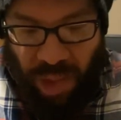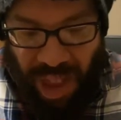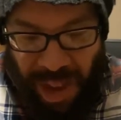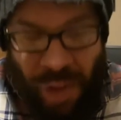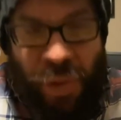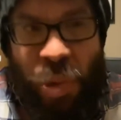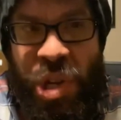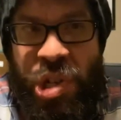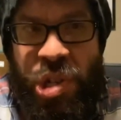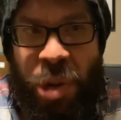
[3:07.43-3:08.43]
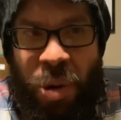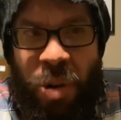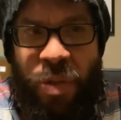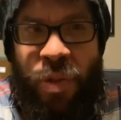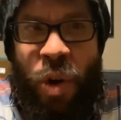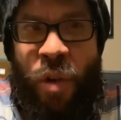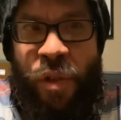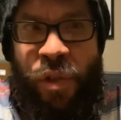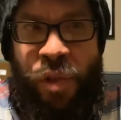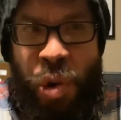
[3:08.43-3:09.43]
if we serve
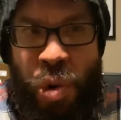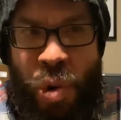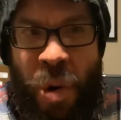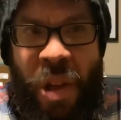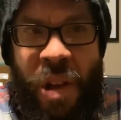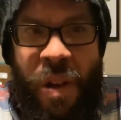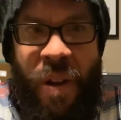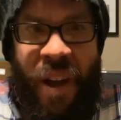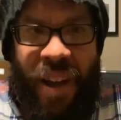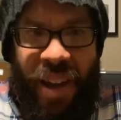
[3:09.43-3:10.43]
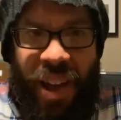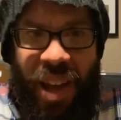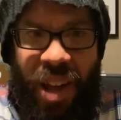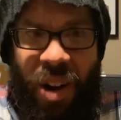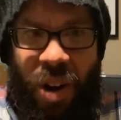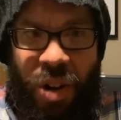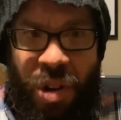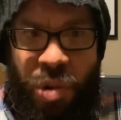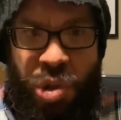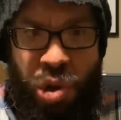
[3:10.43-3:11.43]
food in our, you
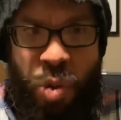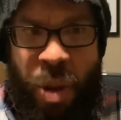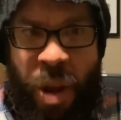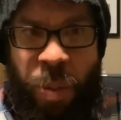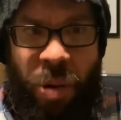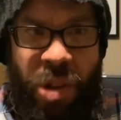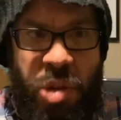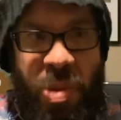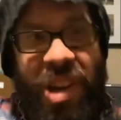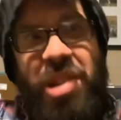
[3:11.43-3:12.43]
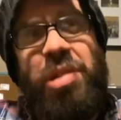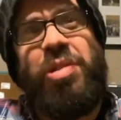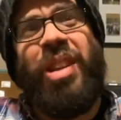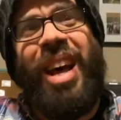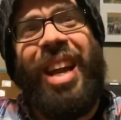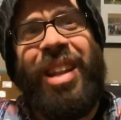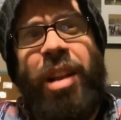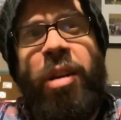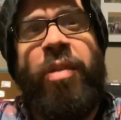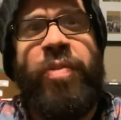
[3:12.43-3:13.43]
know, to people, it's because there's a lot of
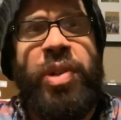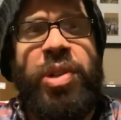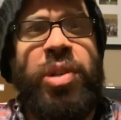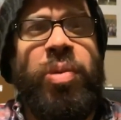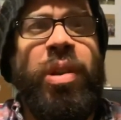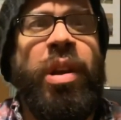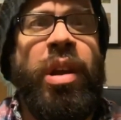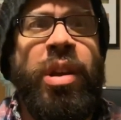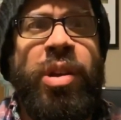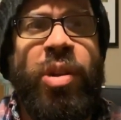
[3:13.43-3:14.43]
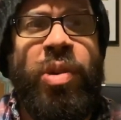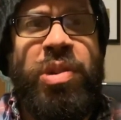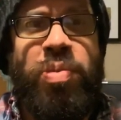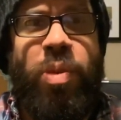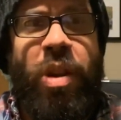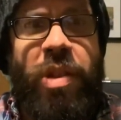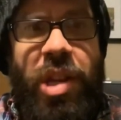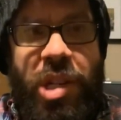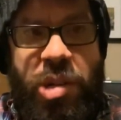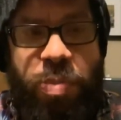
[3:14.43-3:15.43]
love into it. And, you know, it's one of the
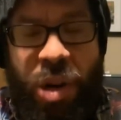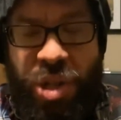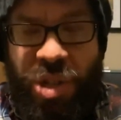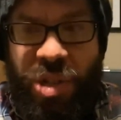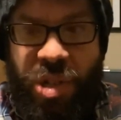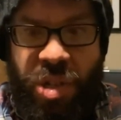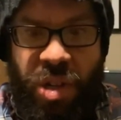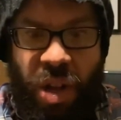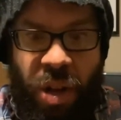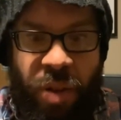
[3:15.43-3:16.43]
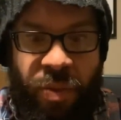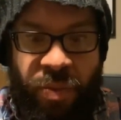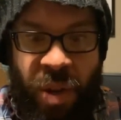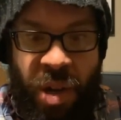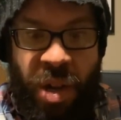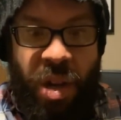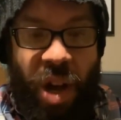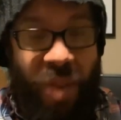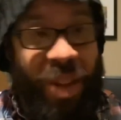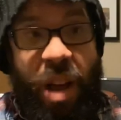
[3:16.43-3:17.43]
expressions of
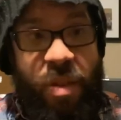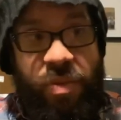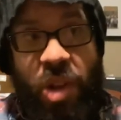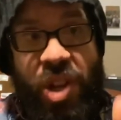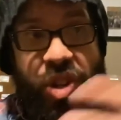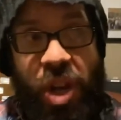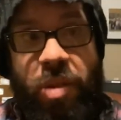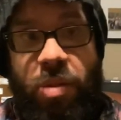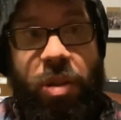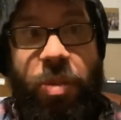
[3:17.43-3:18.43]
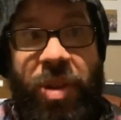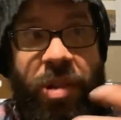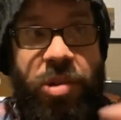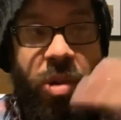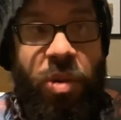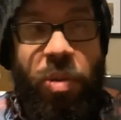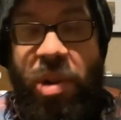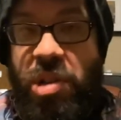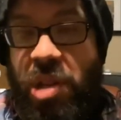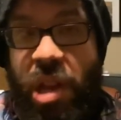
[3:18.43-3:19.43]
love in general. I mean, there's no other way
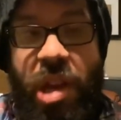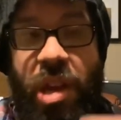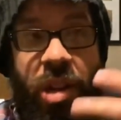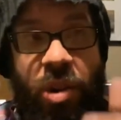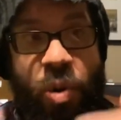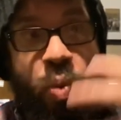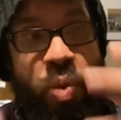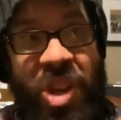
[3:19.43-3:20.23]
of saying it. You know,